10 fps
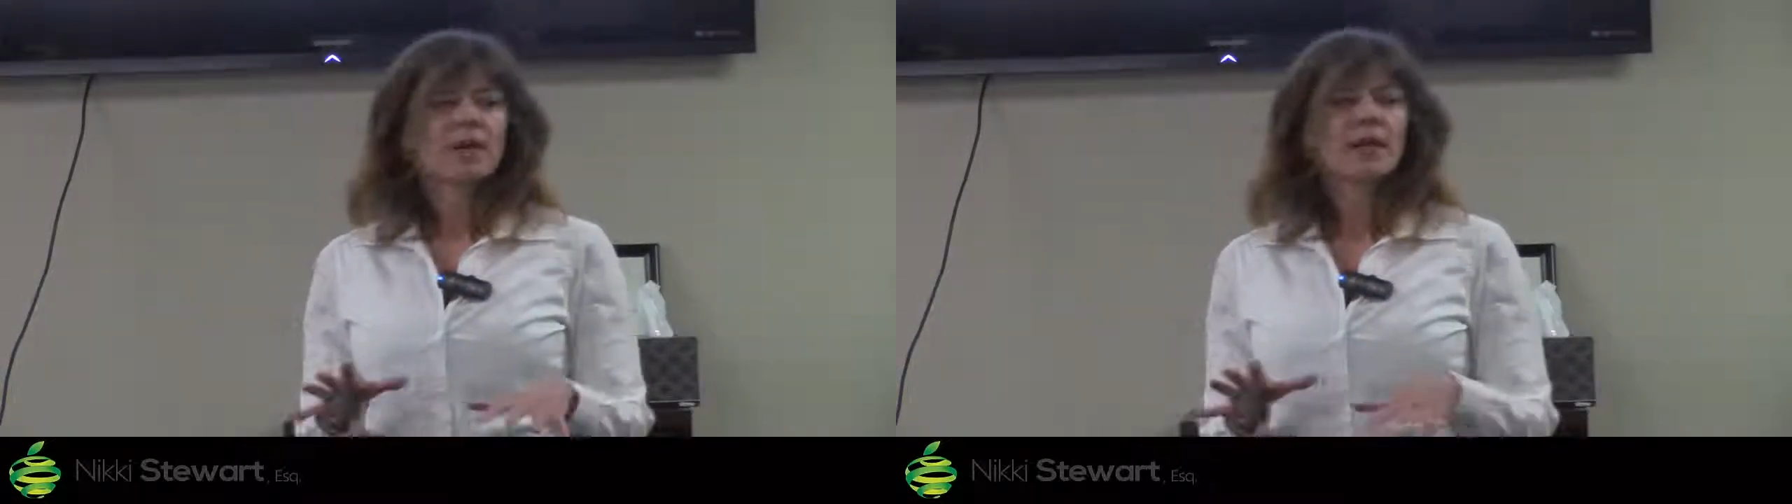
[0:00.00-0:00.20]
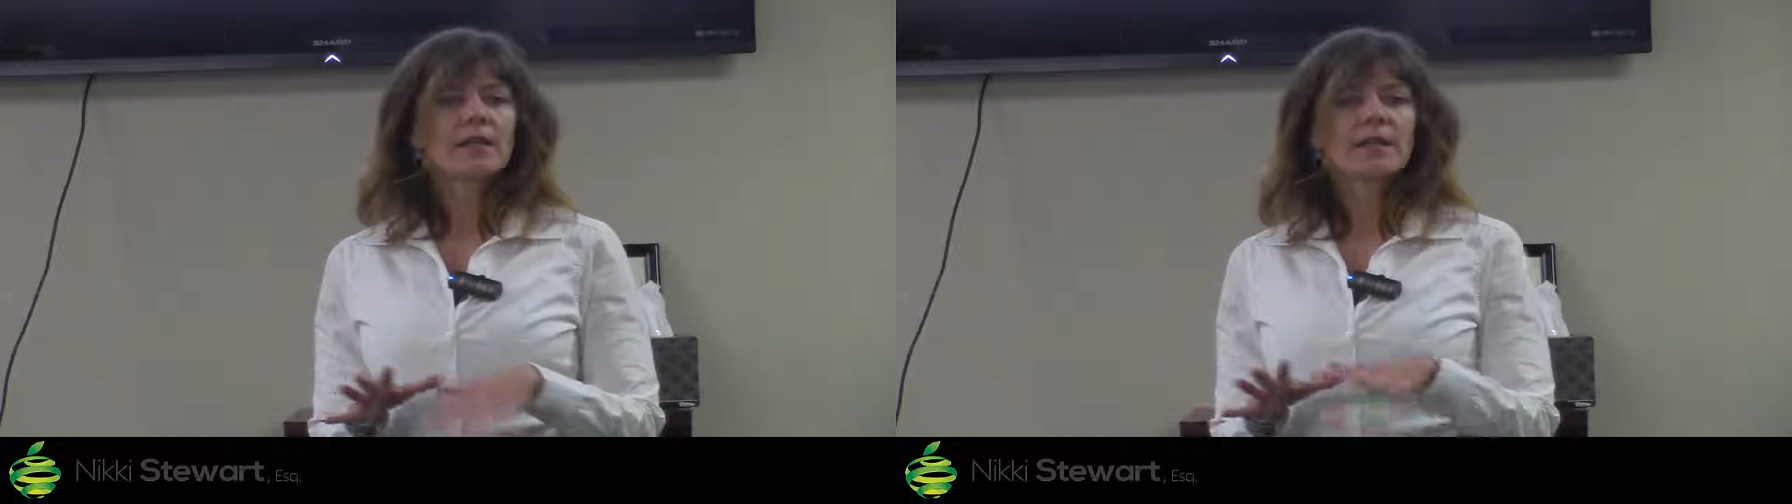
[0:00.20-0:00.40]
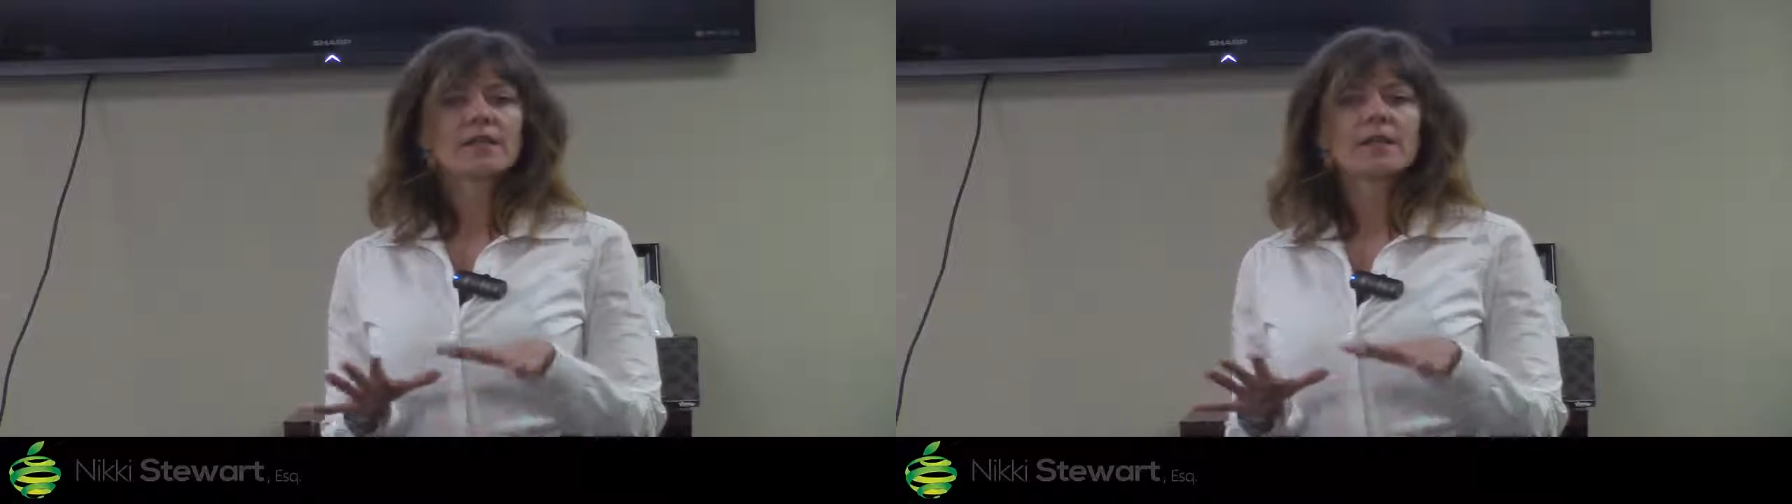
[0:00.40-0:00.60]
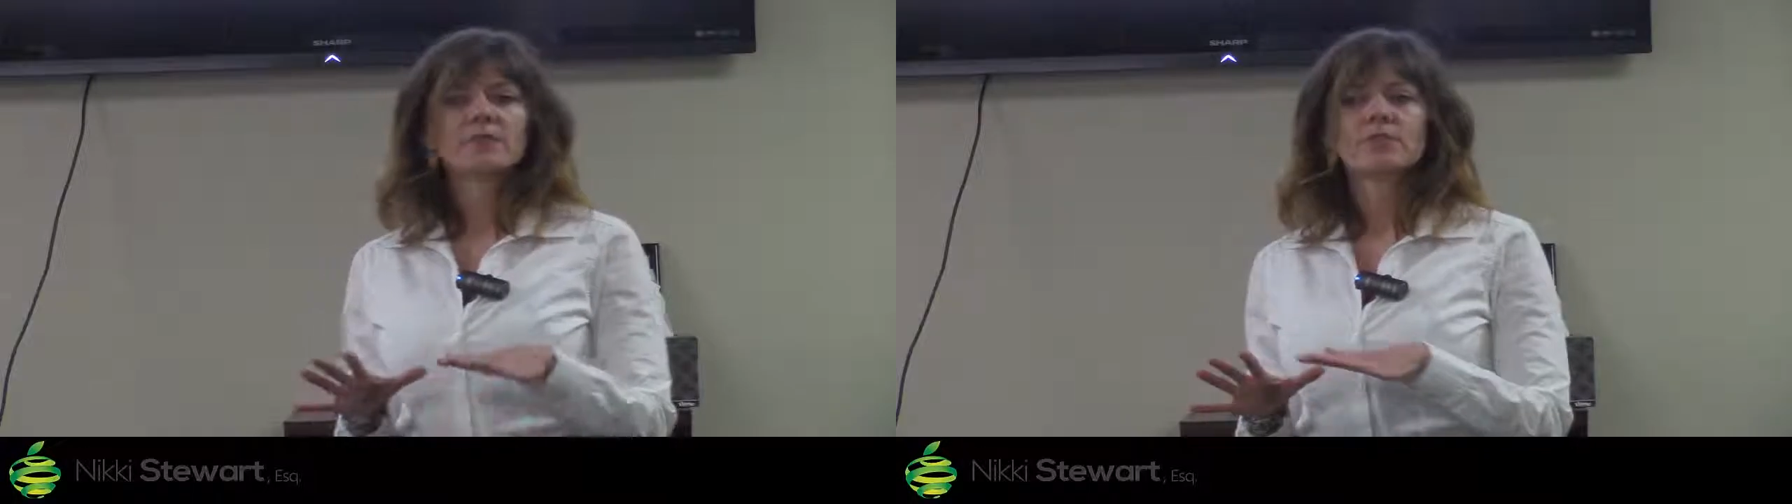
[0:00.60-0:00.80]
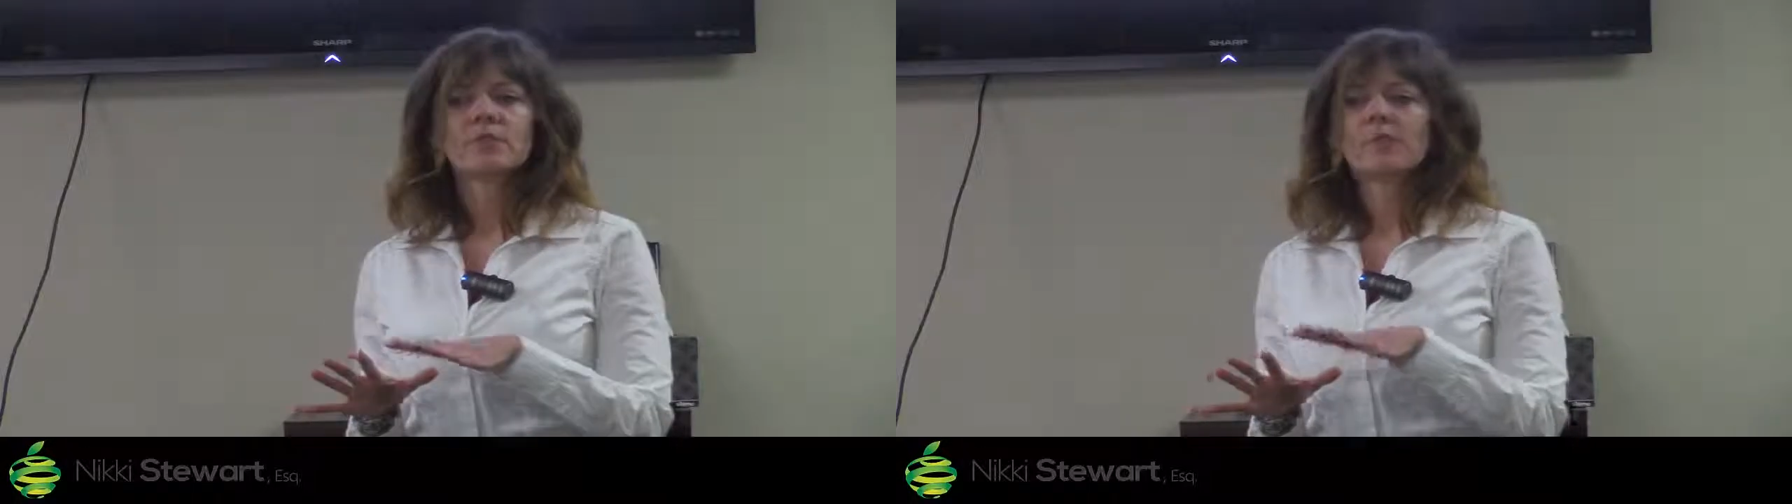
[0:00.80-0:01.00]

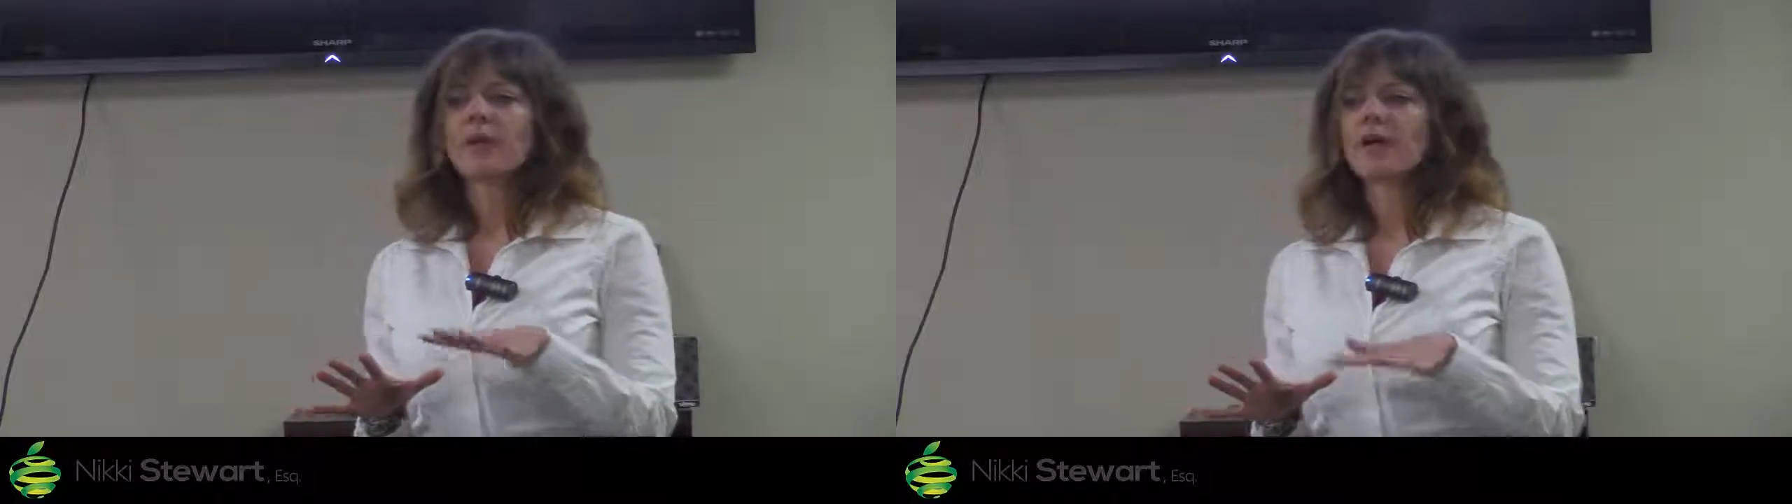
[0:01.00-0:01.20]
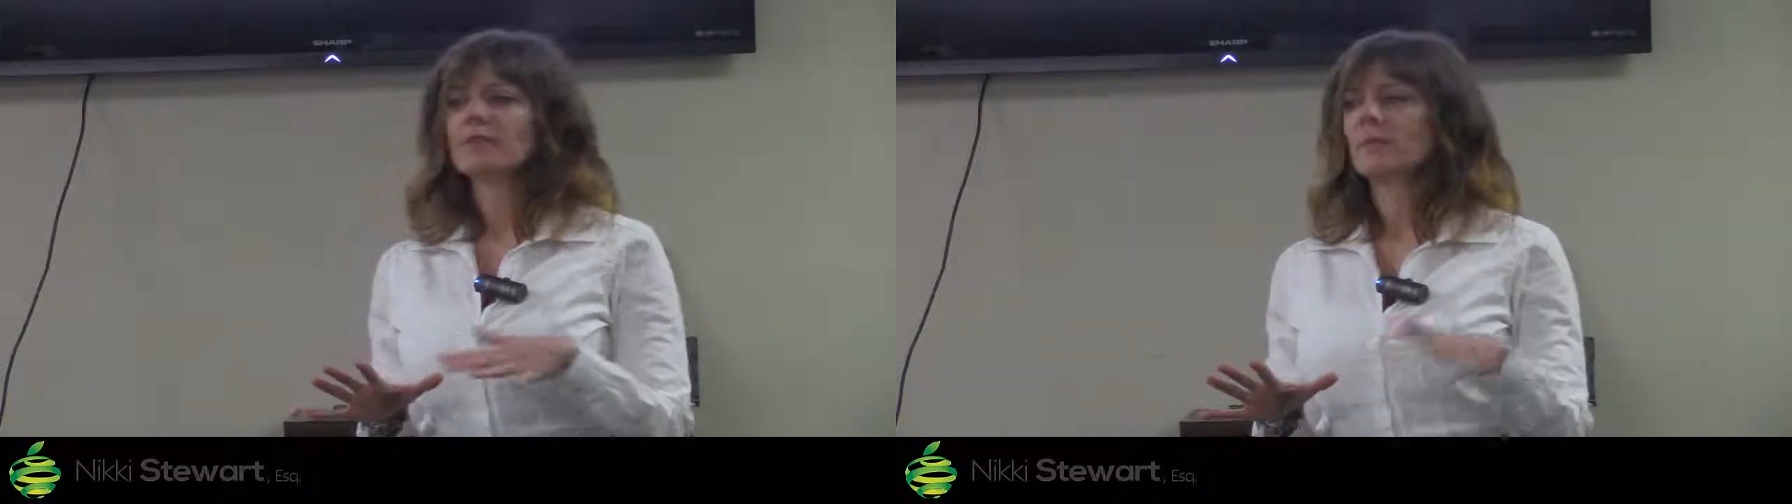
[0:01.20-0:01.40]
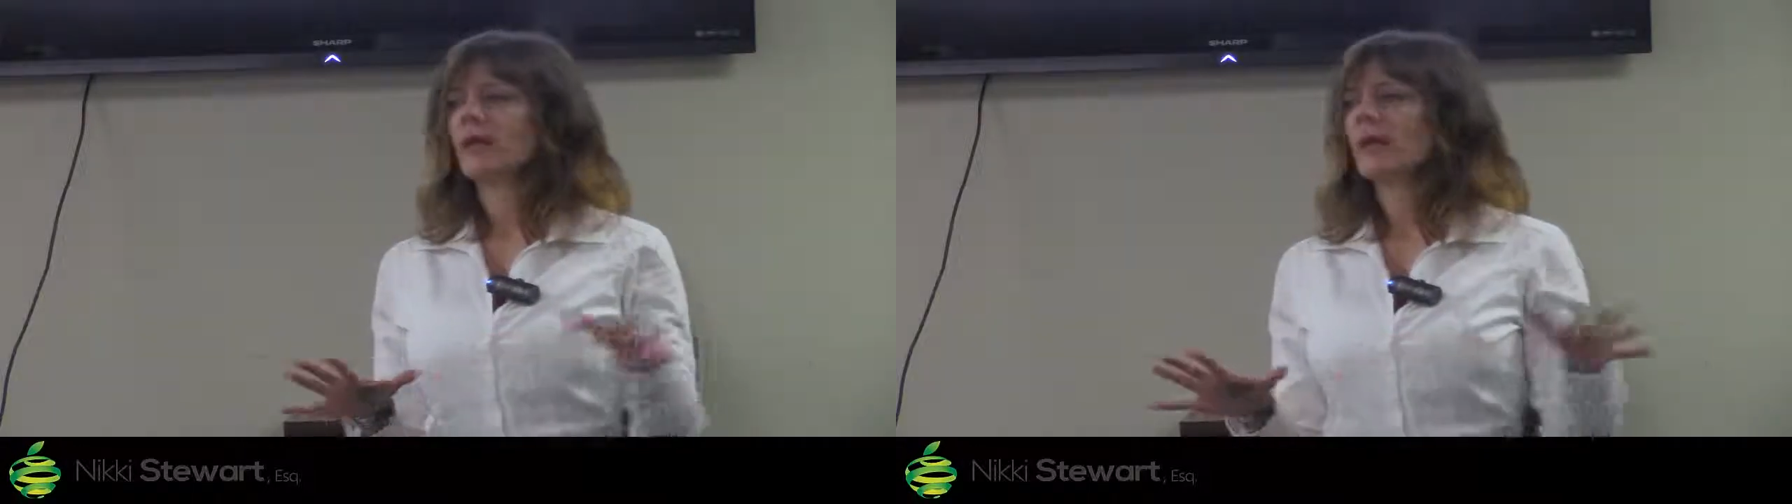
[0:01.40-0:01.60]
Thailand supplies